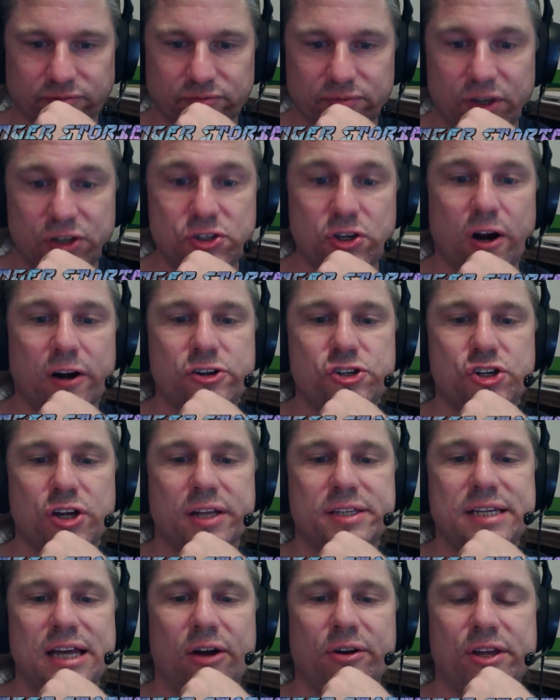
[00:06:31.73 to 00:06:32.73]
The Sarge
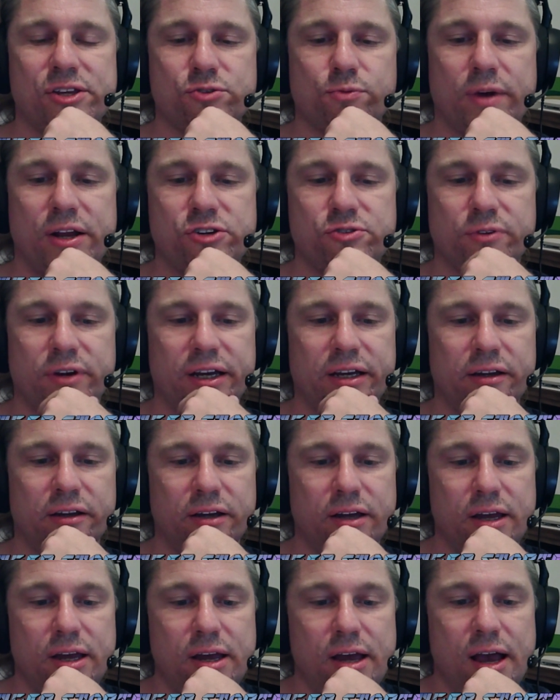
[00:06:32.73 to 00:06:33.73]
shut down his wrench rig.
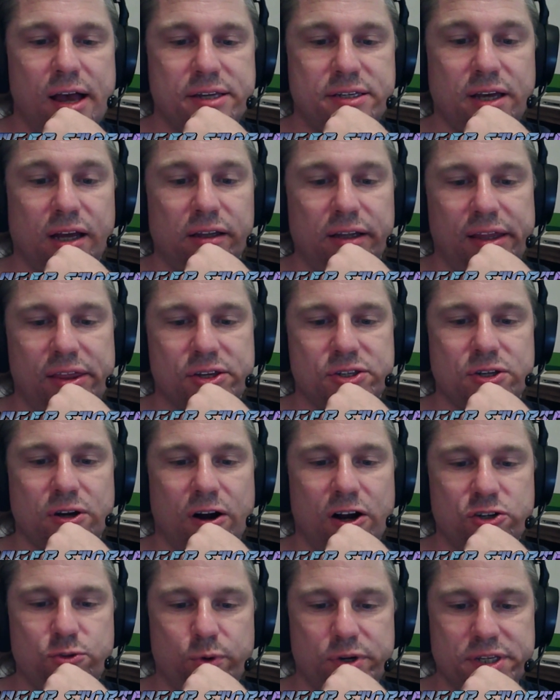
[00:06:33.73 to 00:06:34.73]
Suddenly, the
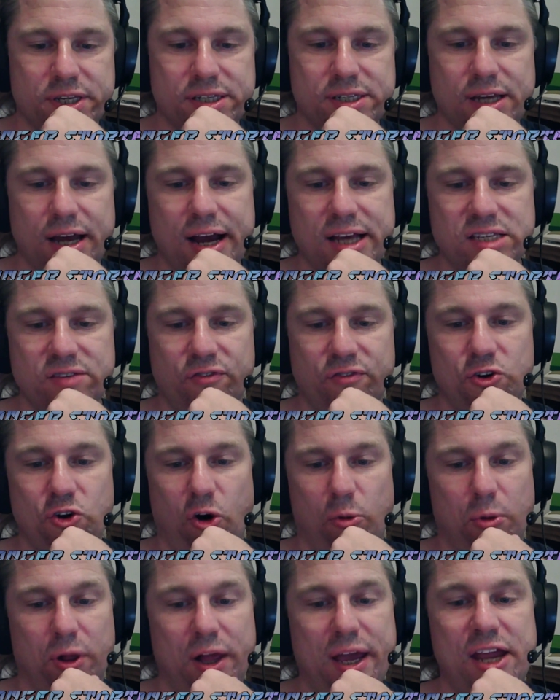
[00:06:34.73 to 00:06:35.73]
Sarge was the size of a
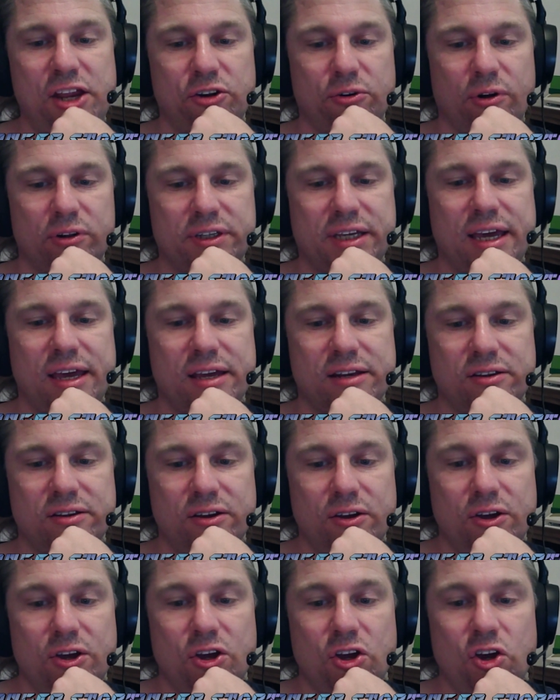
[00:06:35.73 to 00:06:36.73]
normal 8-year-old kid.
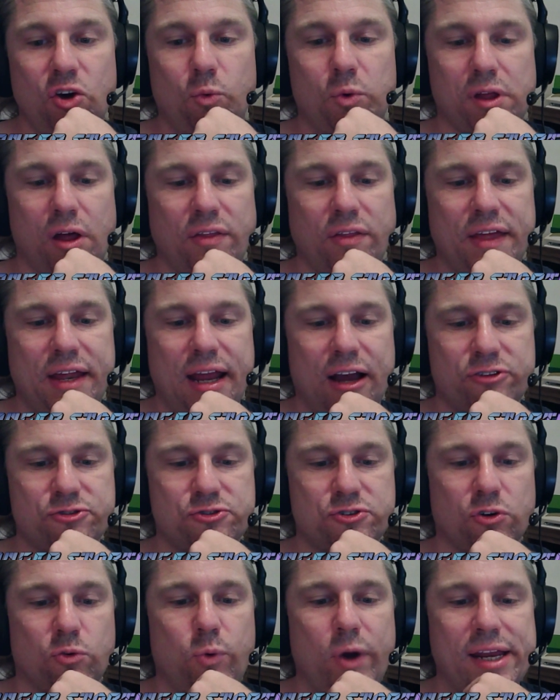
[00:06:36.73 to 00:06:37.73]
With all that
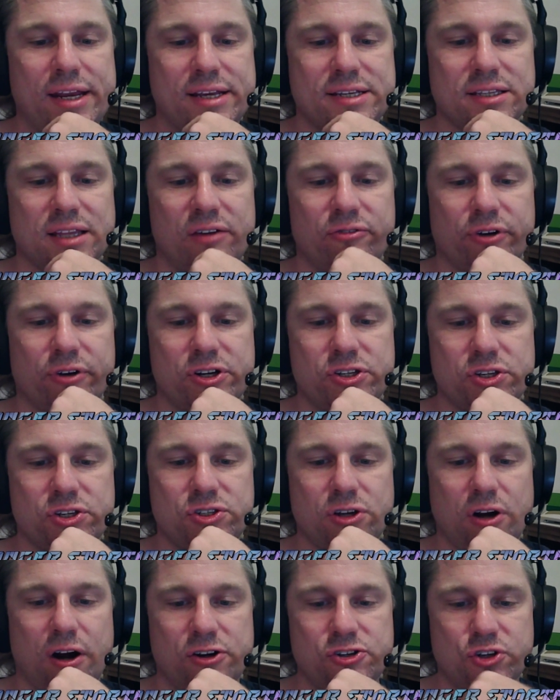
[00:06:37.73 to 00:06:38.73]
extra weight as leverage, the
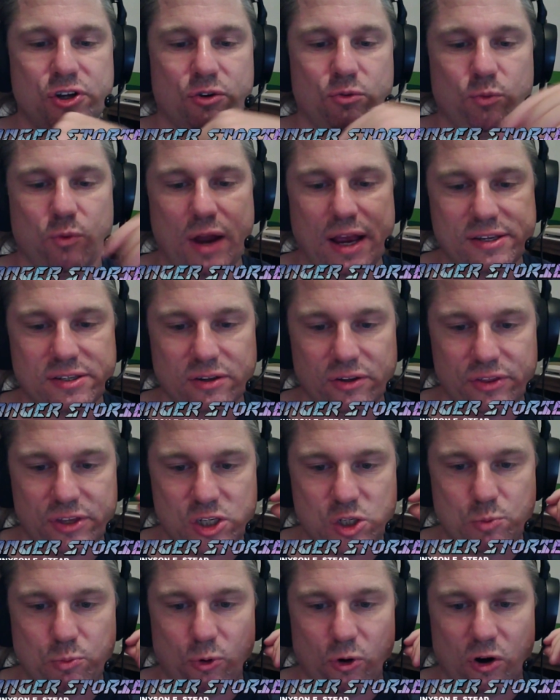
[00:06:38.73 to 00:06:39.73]
Sarge could wrestle the
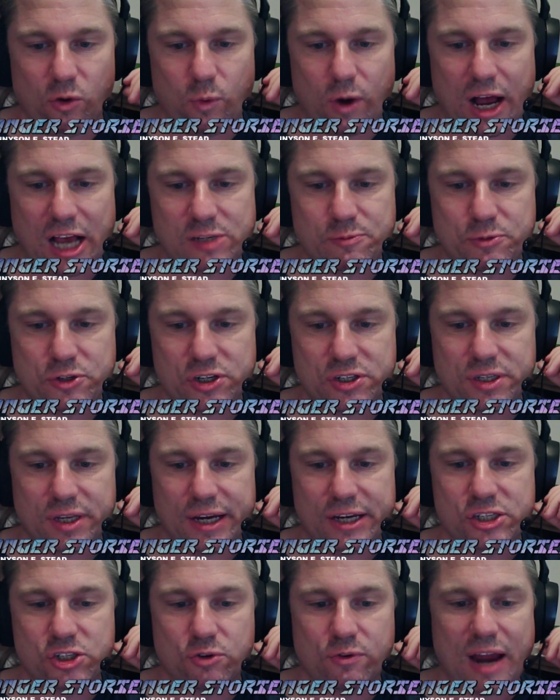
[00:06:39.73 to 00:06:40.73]
spore wasp just
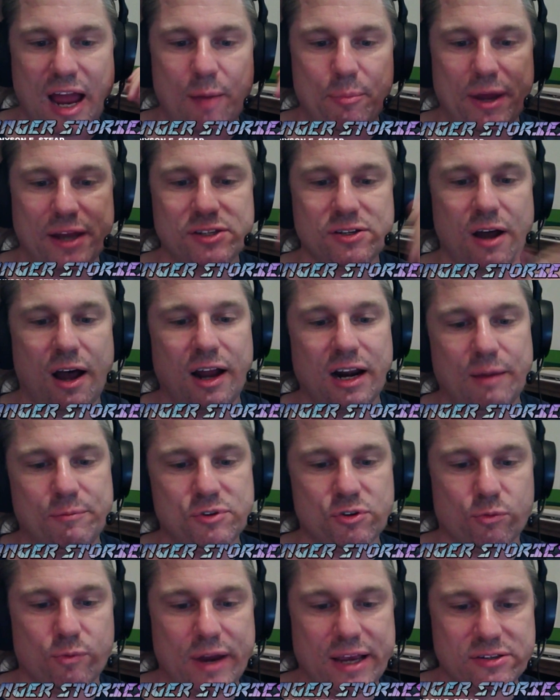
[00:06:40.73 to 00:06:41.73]
like Scrap had taught him
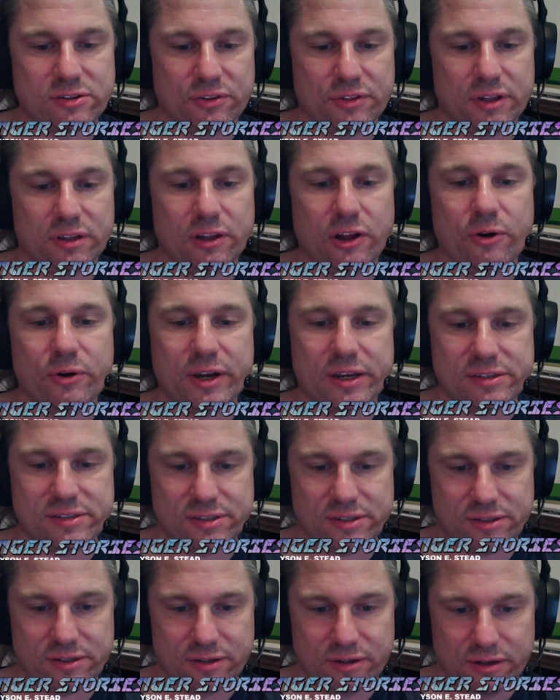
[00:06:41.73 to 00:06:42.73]
to wrestle the
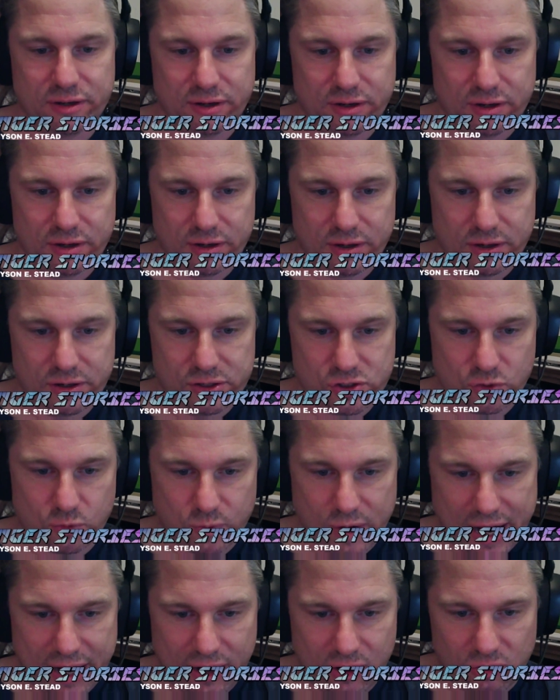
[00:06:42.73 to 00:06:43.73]
locusts. To
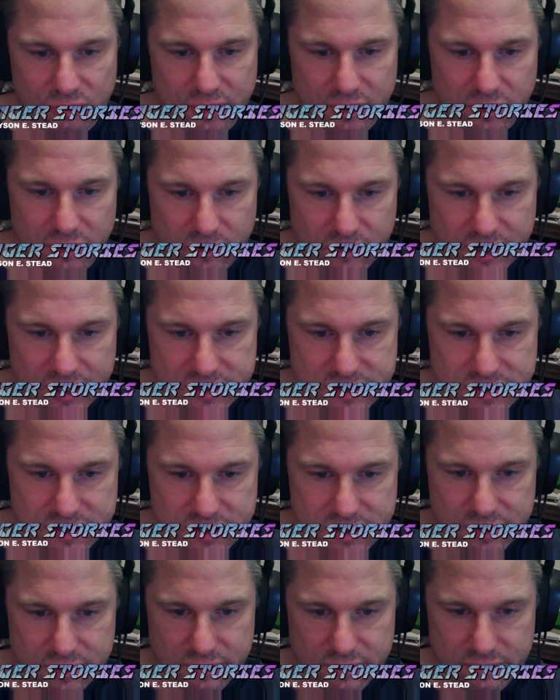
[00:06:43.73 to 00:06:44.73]
wrangle the
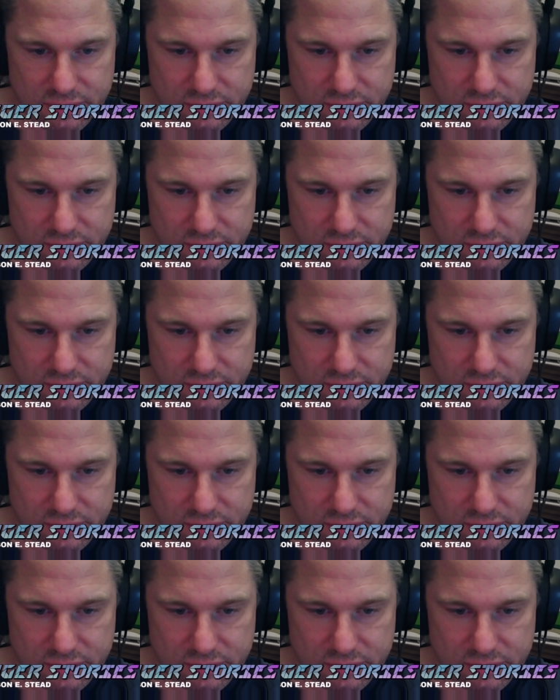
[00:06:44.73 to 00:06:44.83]
locusts.